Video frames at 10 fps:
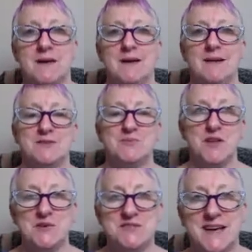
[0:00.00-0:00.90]
It's one of
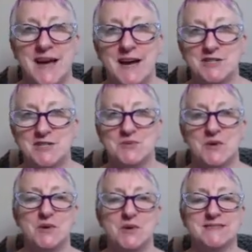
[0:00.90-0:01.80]
those occasions when
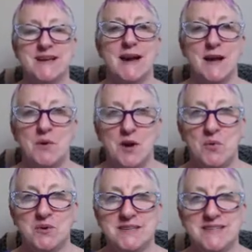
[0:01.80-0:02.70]
I knew exactly what I
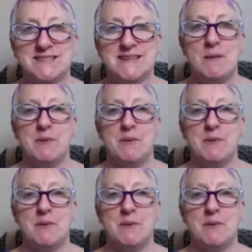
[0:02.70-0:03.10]
wanted to say,